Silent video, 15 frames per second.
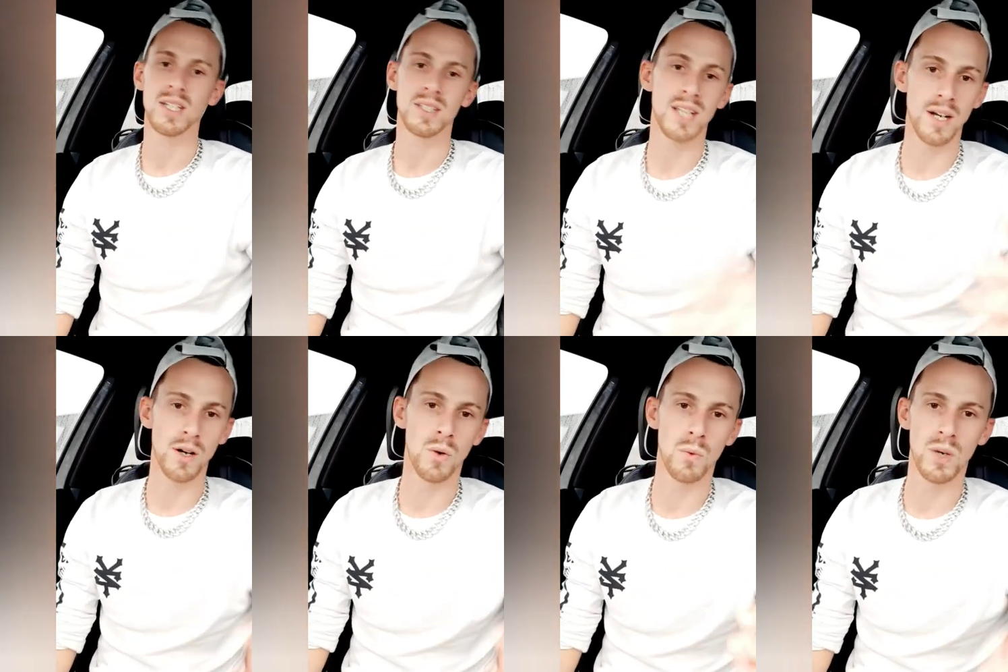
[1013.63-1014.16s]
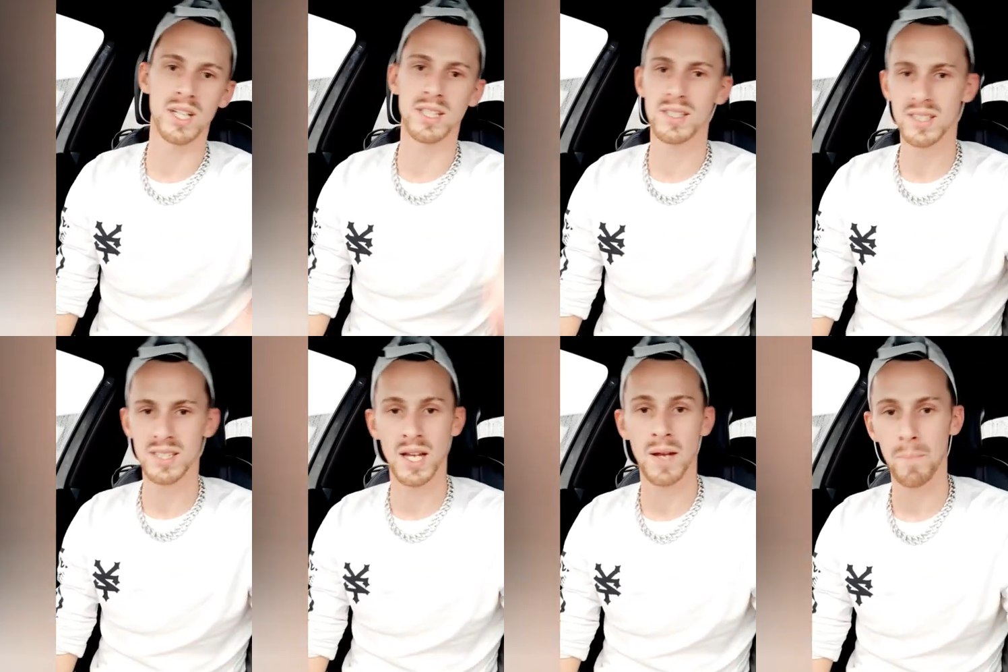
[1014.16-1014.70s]
They don't
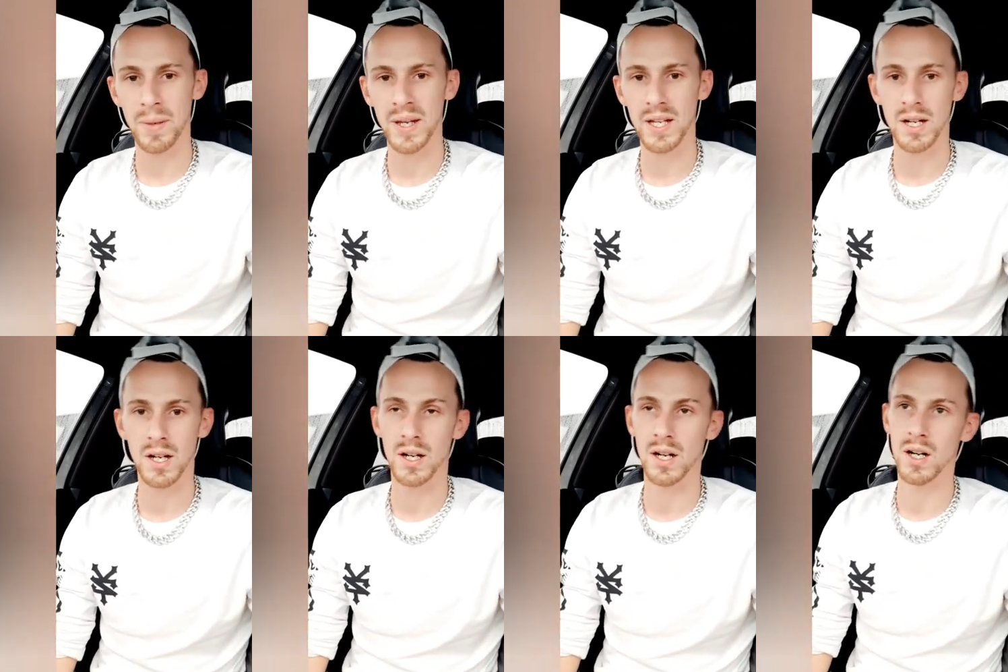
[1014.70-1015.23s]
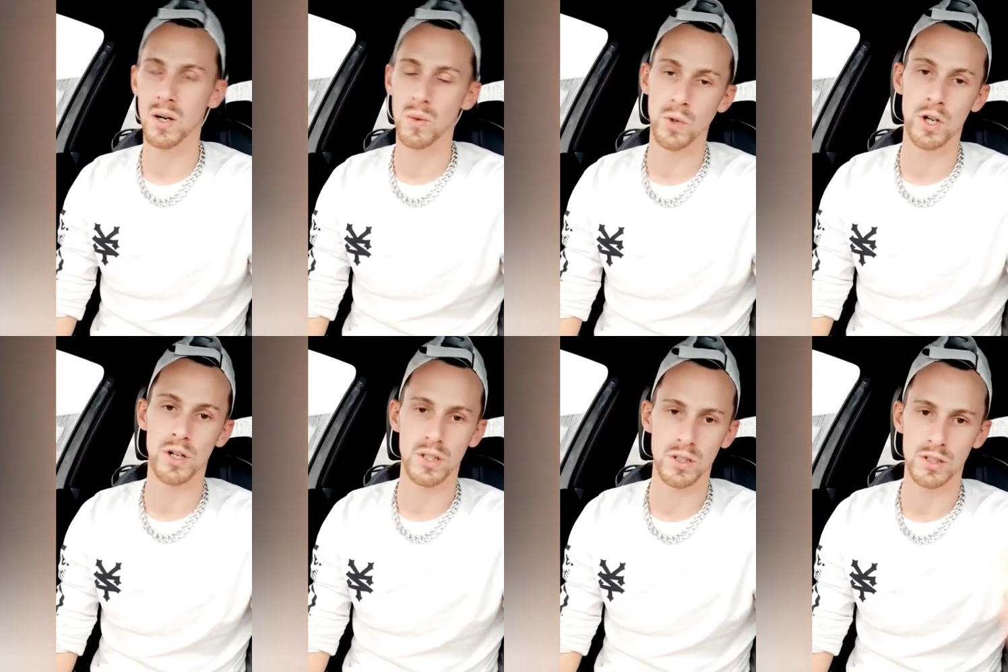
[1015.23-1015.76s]
want temp uh,
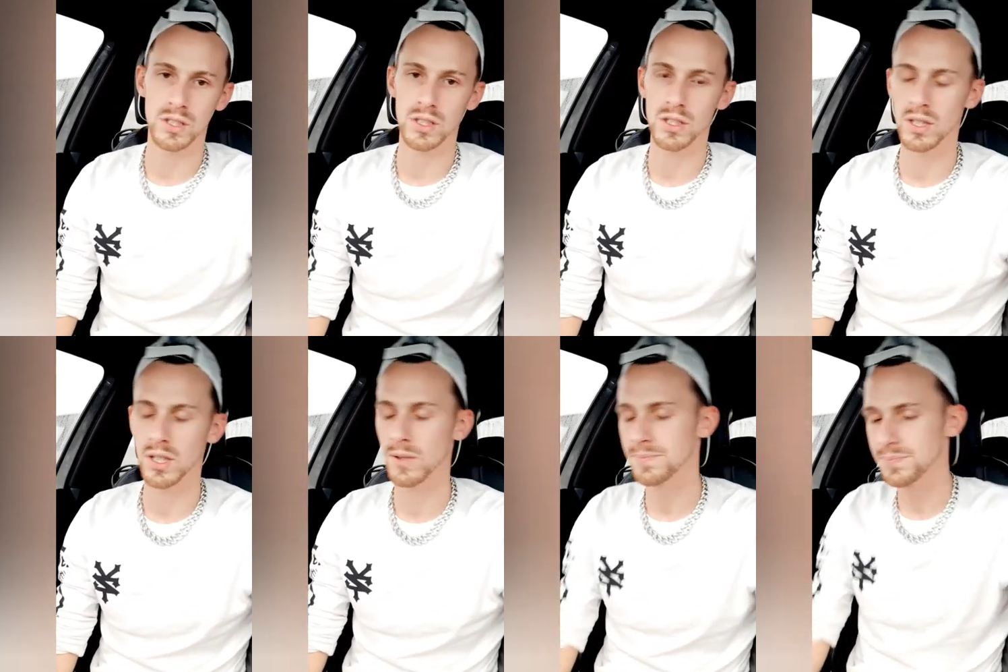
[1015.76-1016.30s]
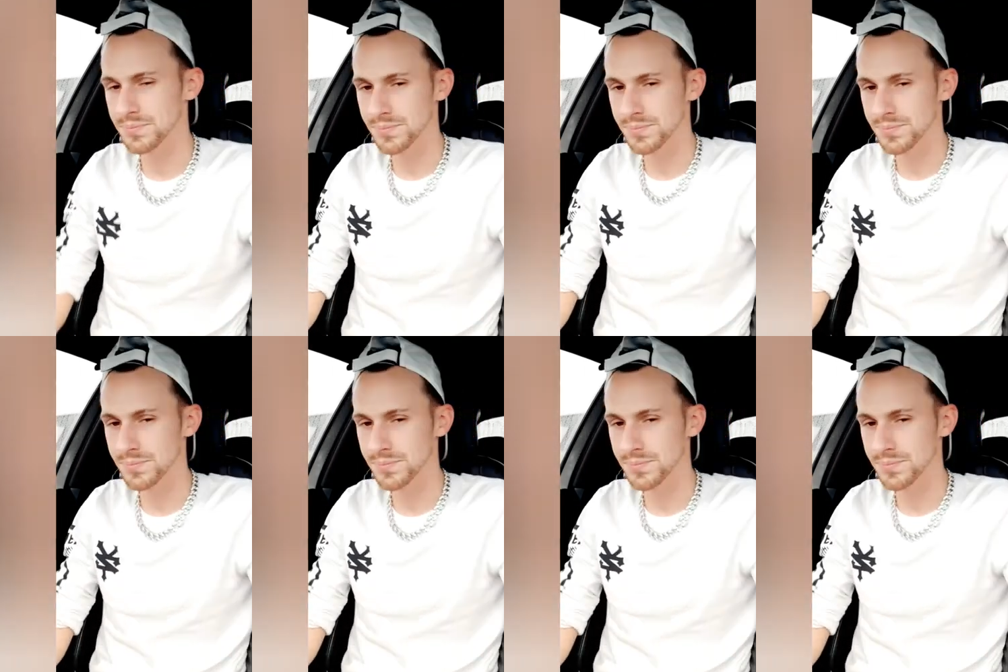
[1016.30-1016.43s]
workers, you know?